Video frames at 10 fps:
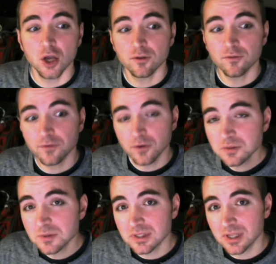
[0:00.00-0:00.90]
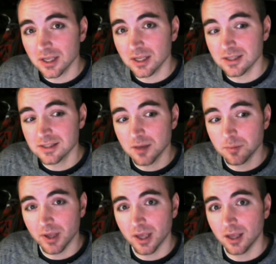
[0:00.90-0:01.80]
The first mistake is at
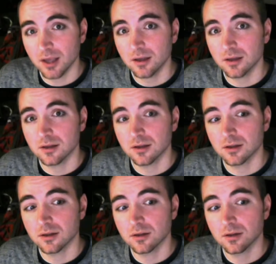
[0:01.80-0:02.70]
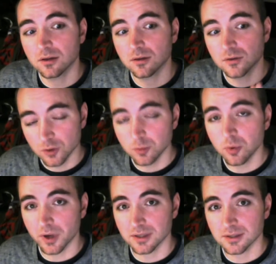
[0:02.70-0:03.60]
bay 2
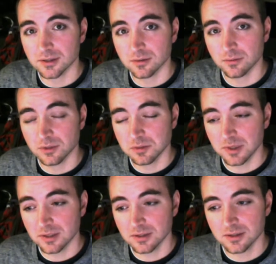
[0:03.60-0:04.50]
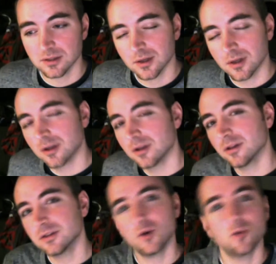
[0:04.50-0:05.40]
points, which means,
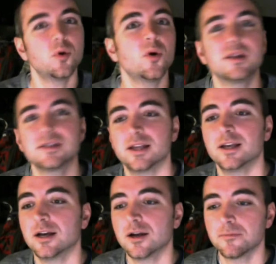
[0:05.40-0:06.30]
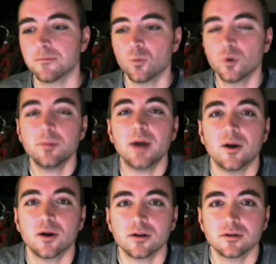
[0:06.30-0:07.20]
let's call points like
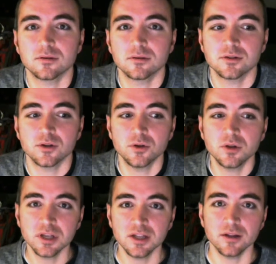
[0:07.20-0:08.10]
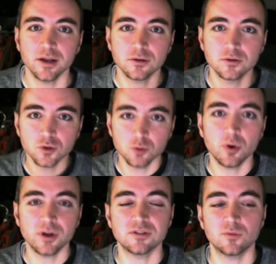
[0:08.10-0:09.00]
willpower. So you only need like 2
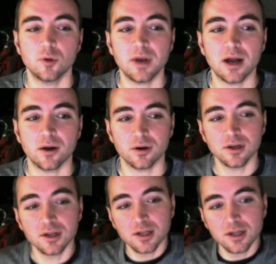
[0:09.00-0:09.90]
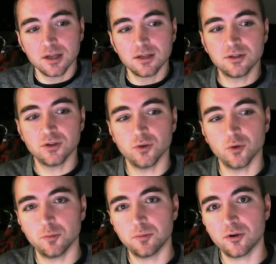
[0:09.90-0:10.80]
points of willpower
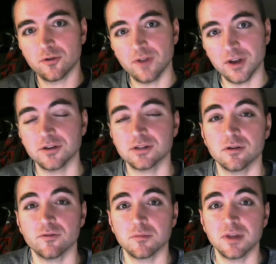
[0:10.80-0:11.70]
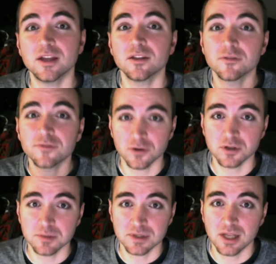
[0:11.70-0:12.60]
to prevent yourself from making the
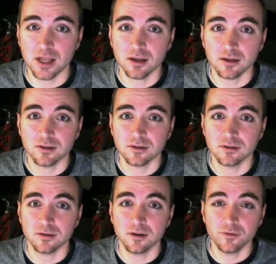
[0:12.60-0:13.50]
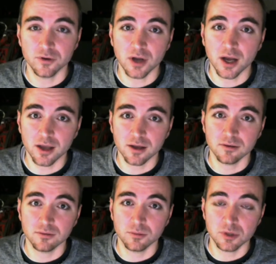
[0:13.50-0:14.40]
first mistake of your diet,
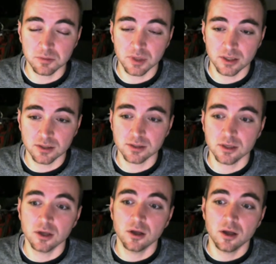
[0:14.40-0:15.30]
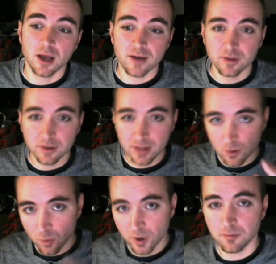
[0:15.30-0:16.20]
which means having that
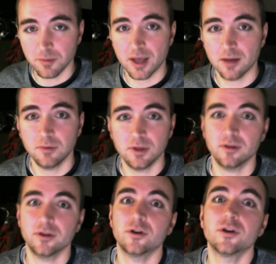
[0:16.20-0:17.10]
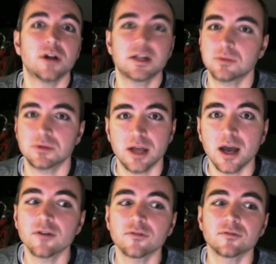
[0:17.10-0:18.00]
one bad meal you know you're not supposed to
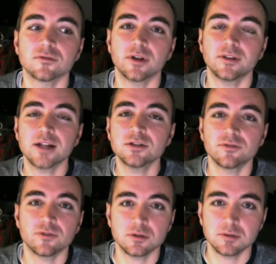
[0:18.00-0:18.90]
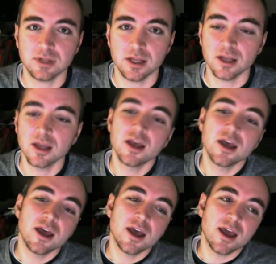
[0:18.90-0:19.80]
have. Like, that's your first mistake.
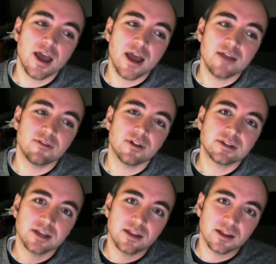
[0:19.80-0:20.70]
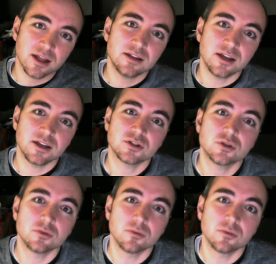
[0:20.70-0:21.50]
And let's say that that takes